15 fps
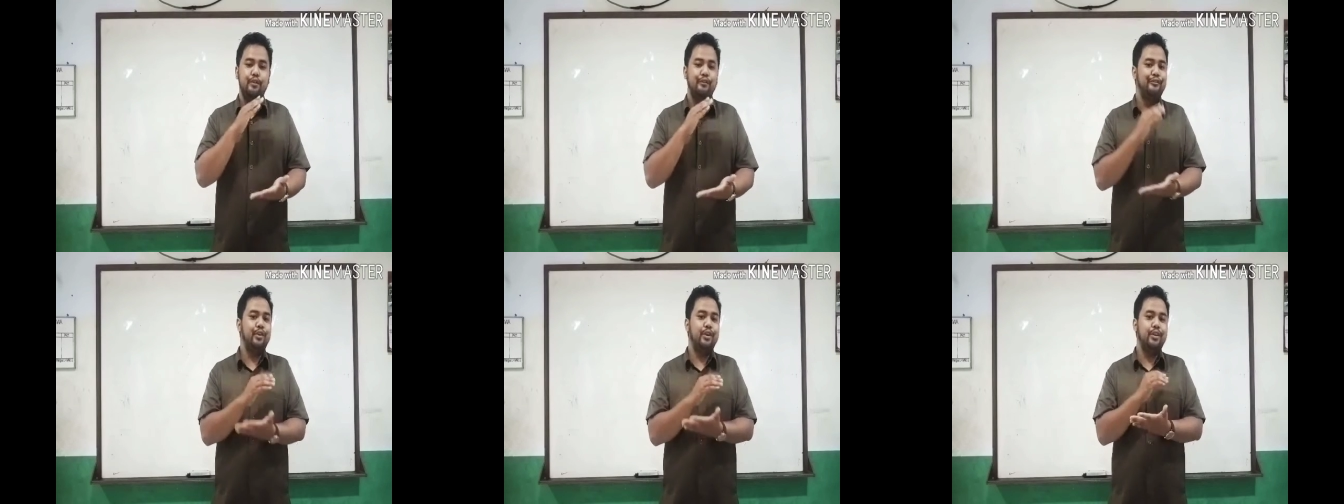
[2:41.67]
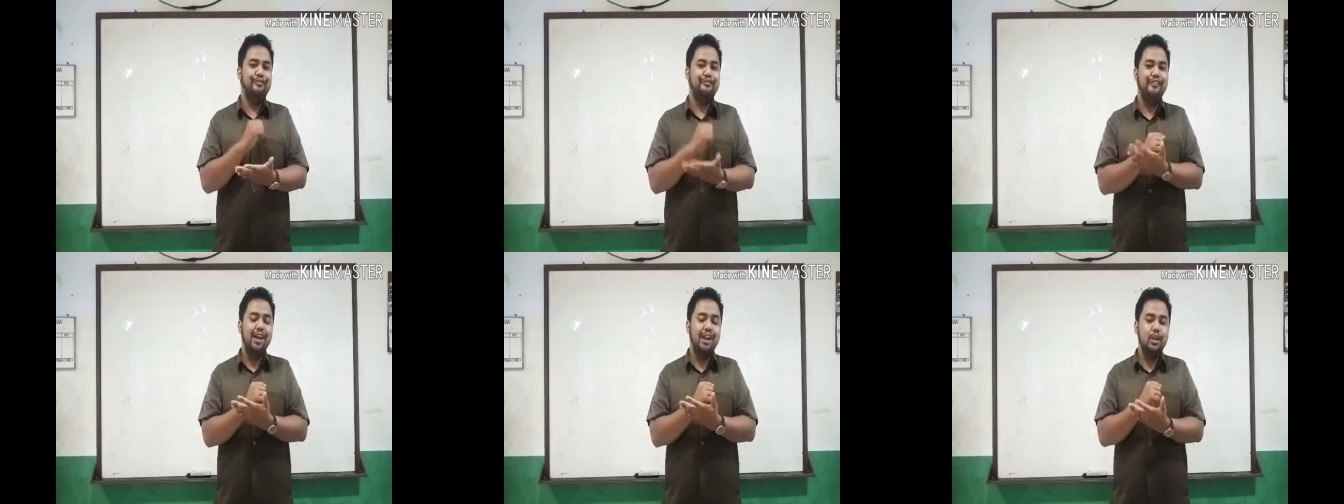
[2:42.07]
For the
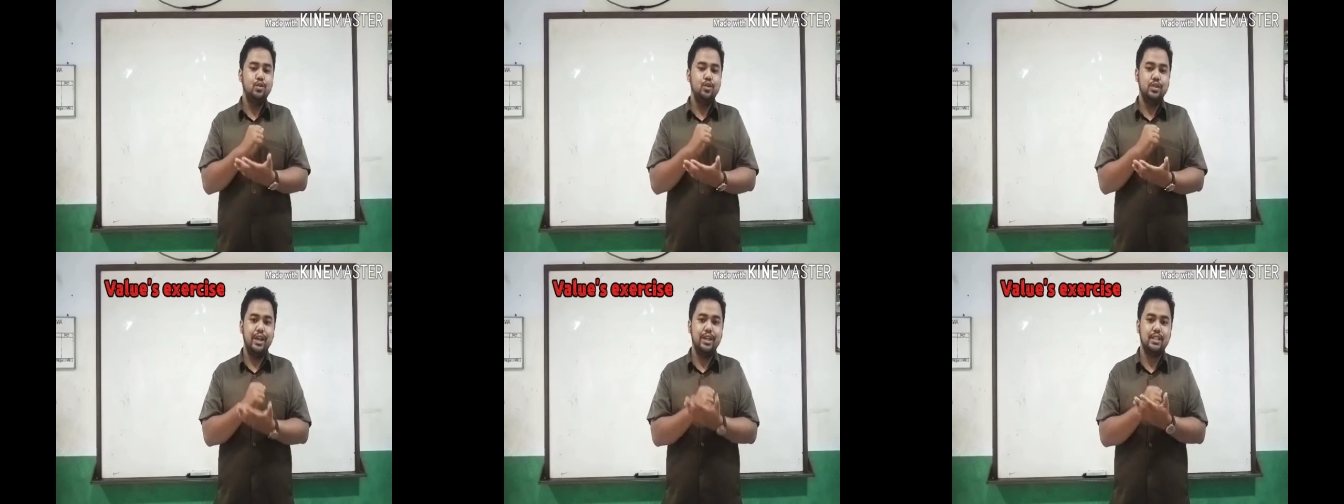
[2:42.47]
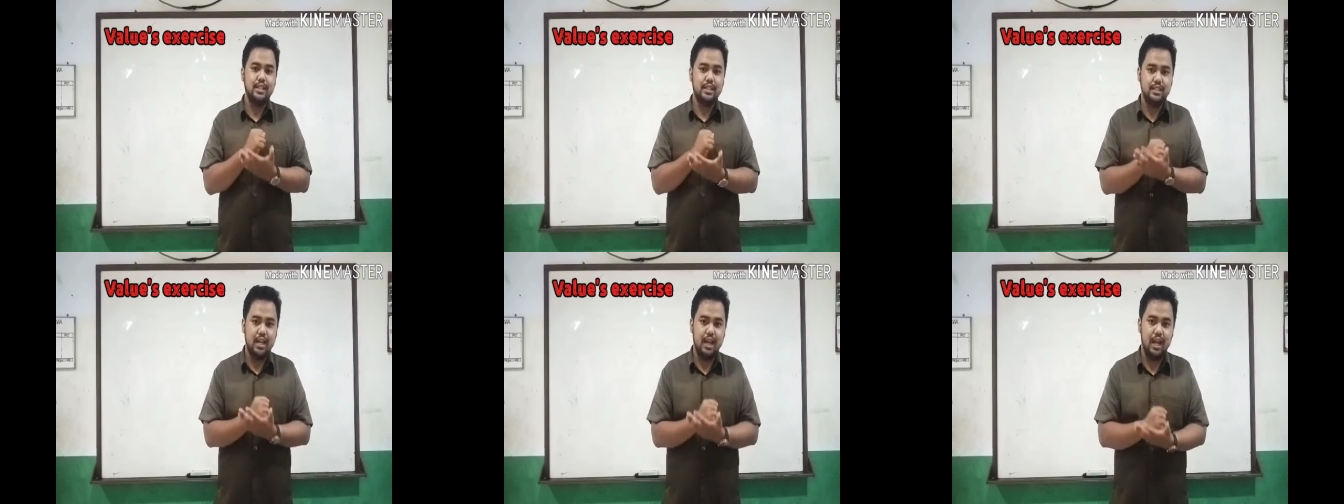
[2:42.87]
various
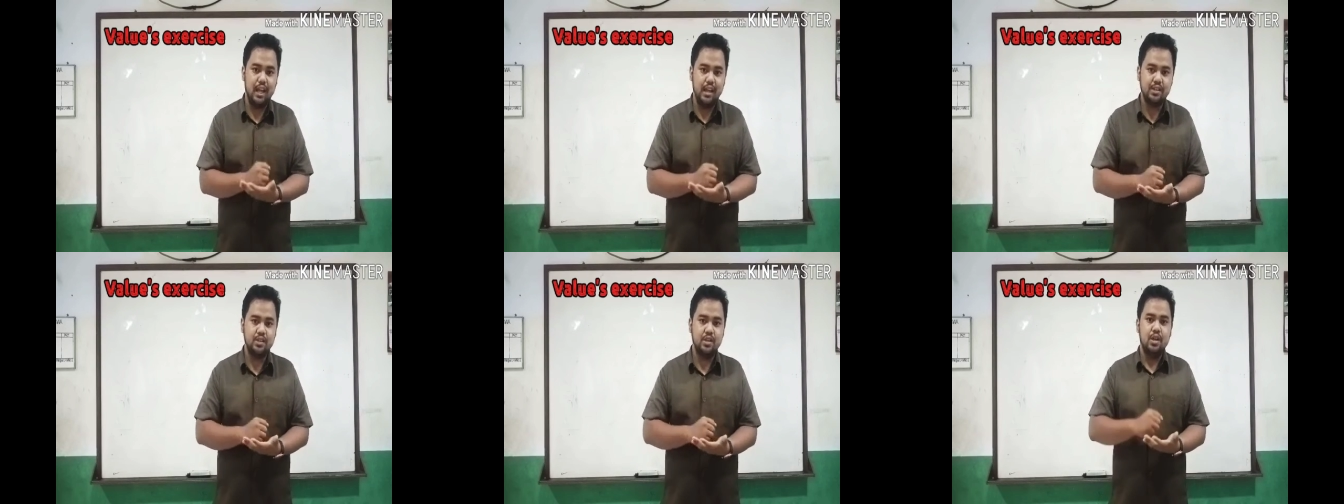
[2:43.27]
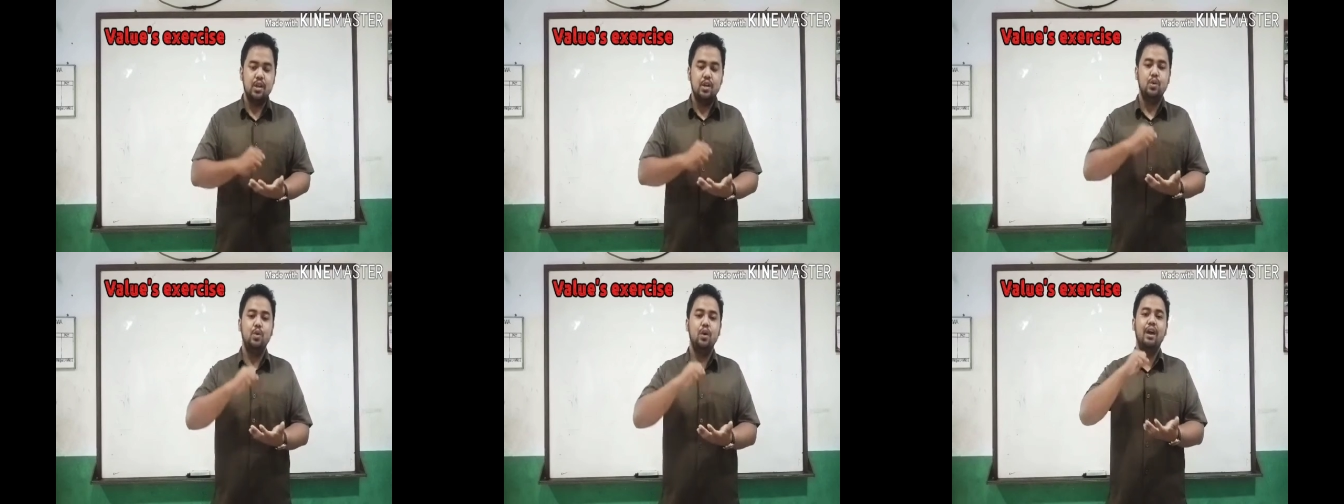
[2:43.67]
exercise,
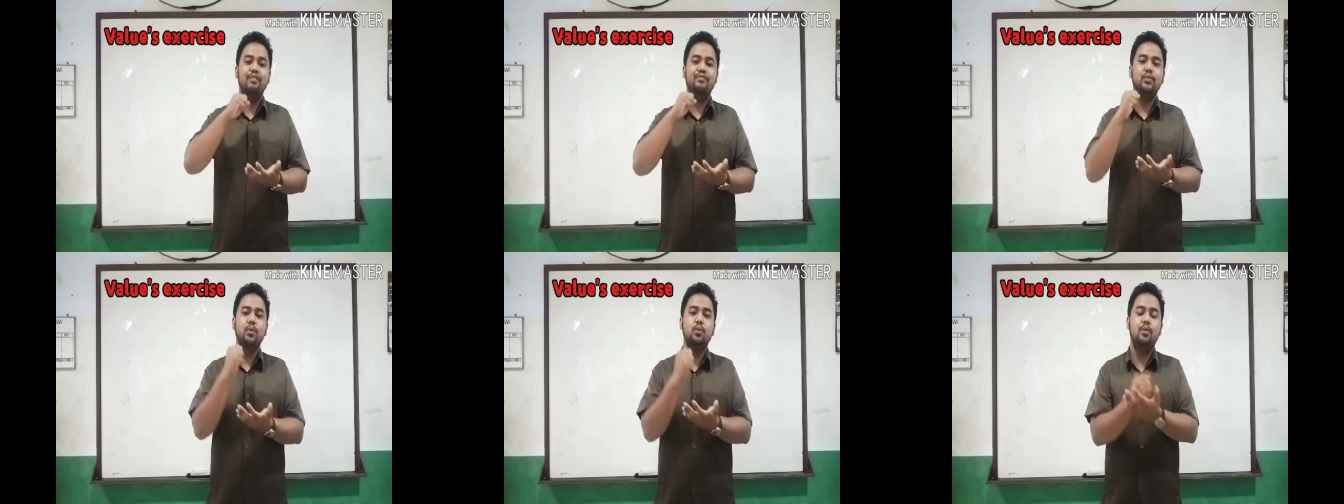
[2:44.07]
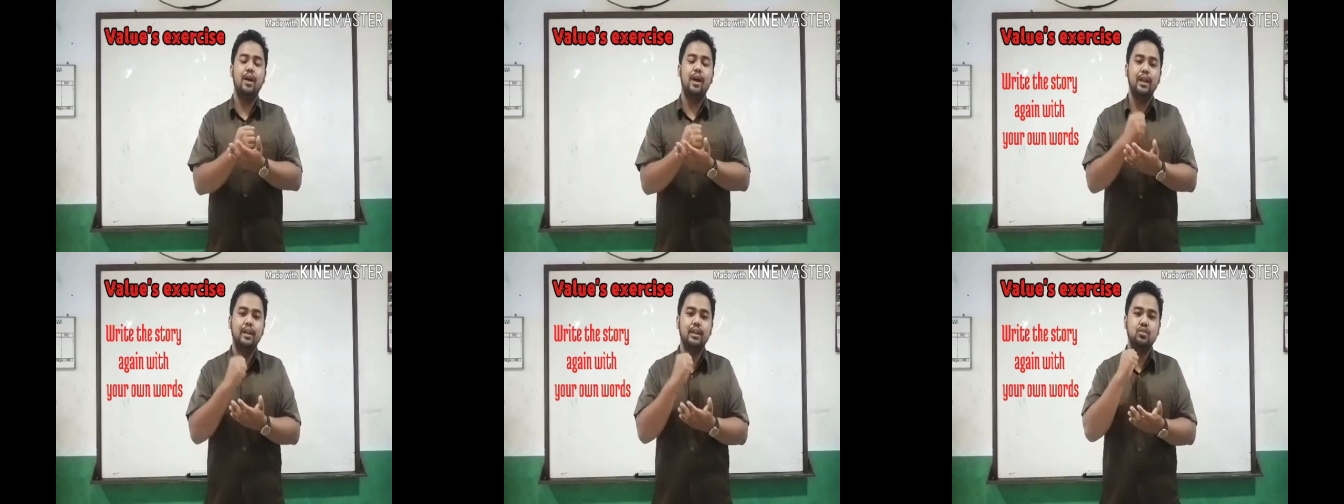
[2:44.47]
you have to
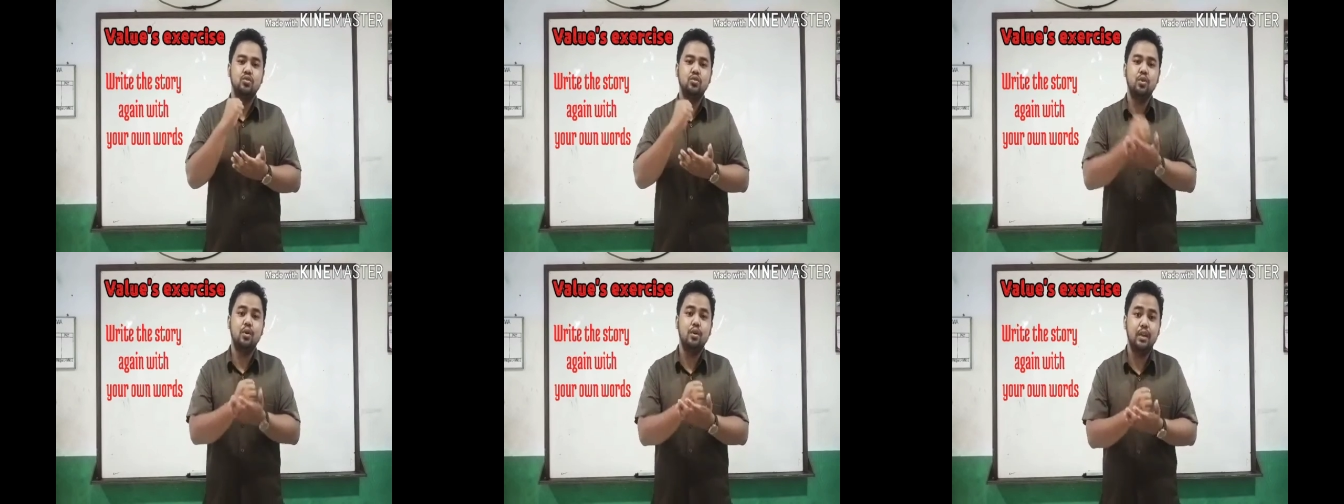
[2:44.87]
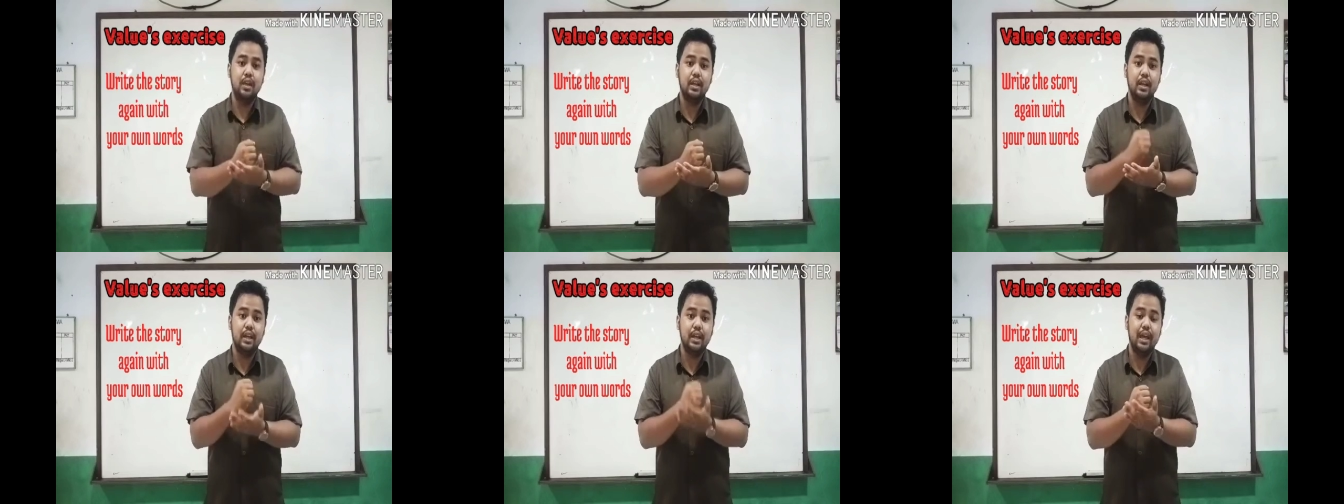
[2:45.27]
write the story
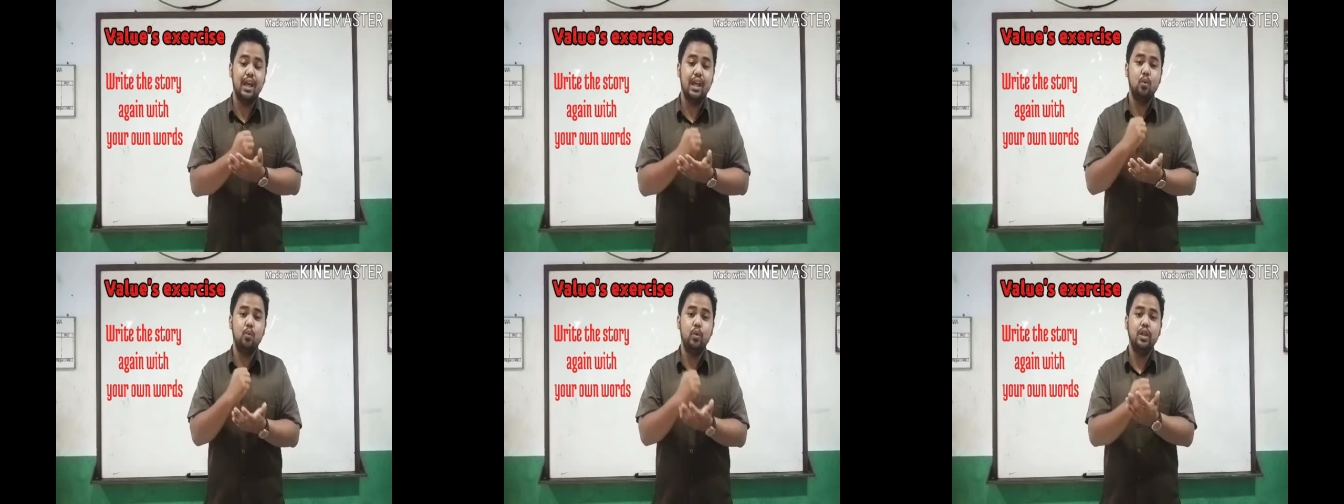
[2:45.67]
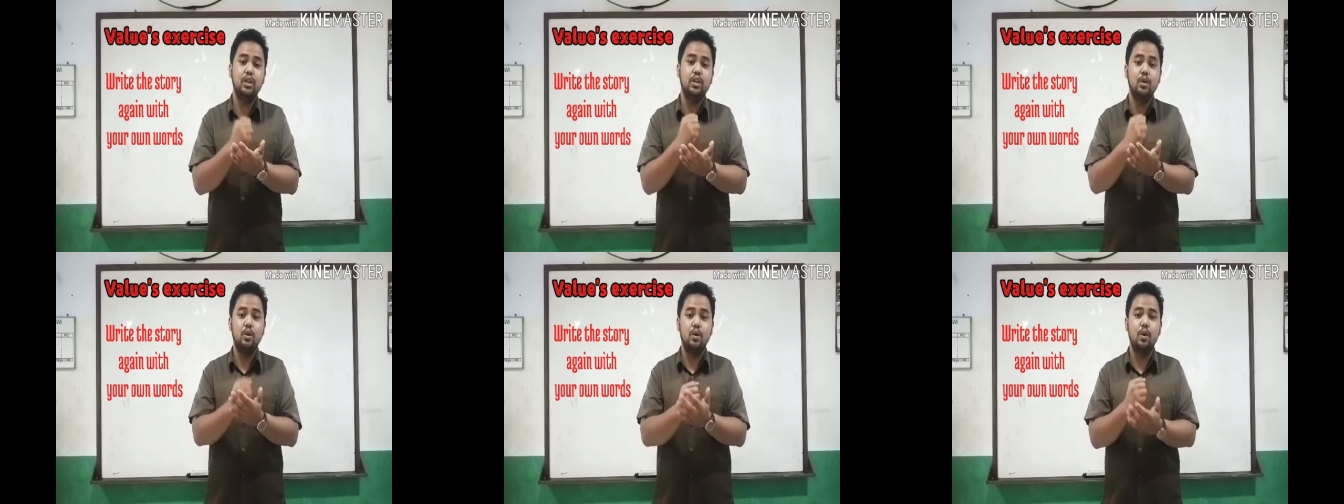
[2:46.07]
again with
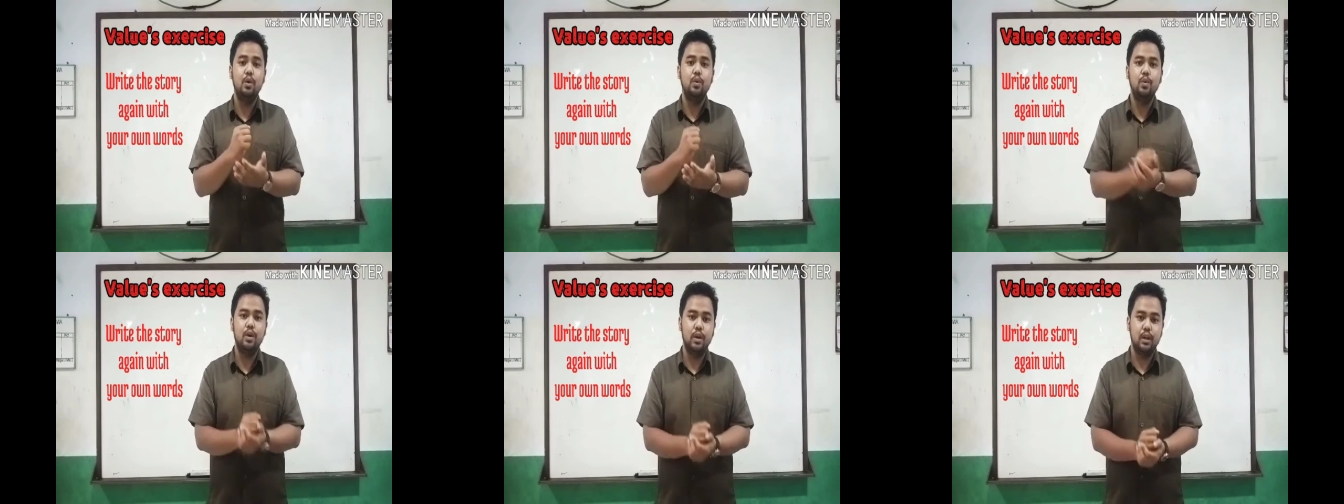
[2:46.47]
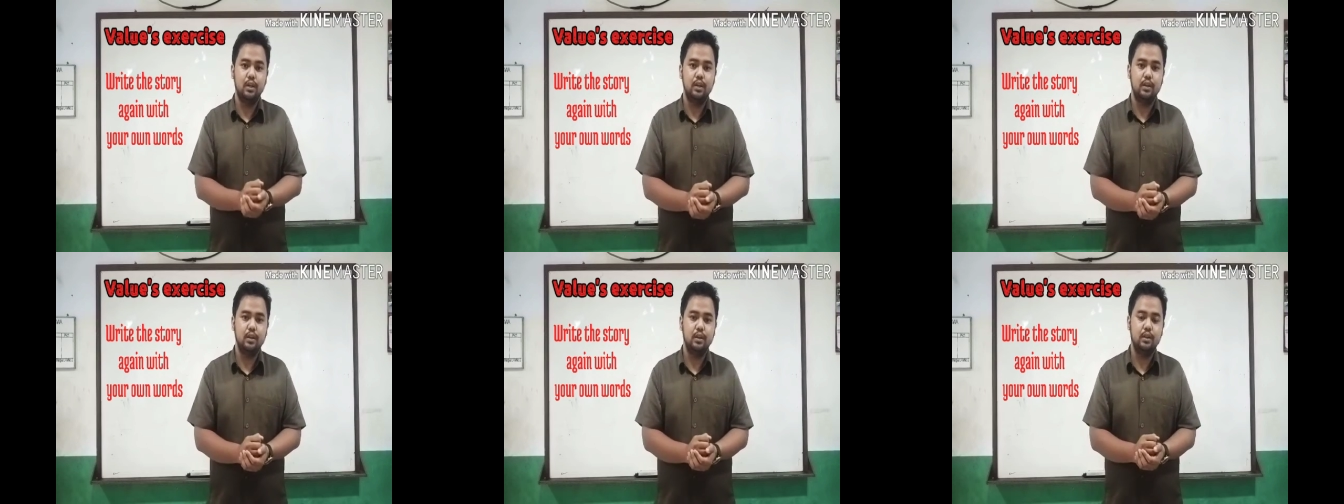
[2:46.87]
your own
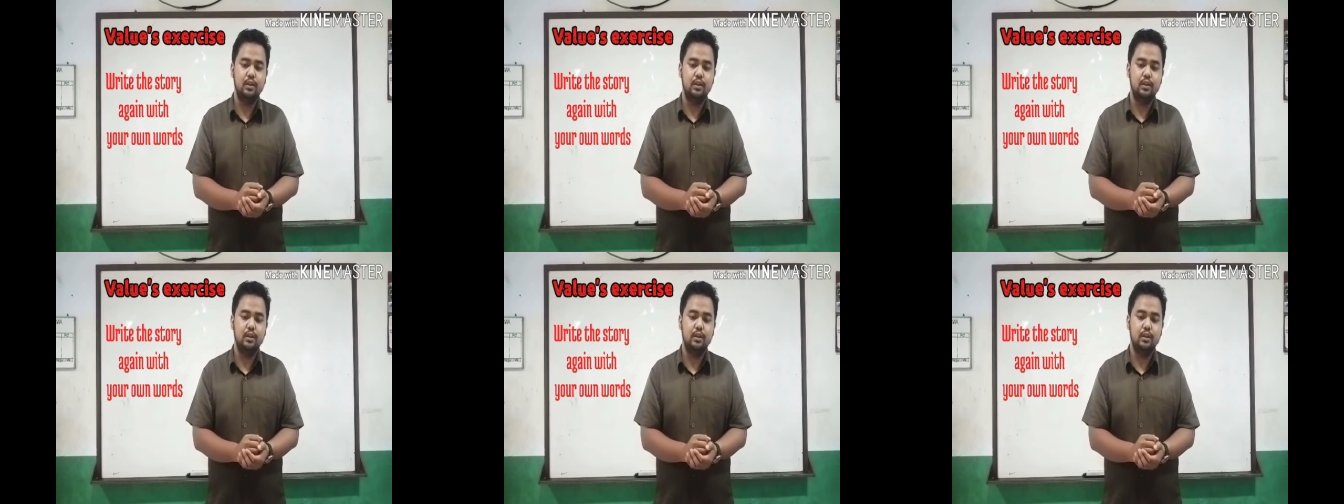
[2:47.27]
word.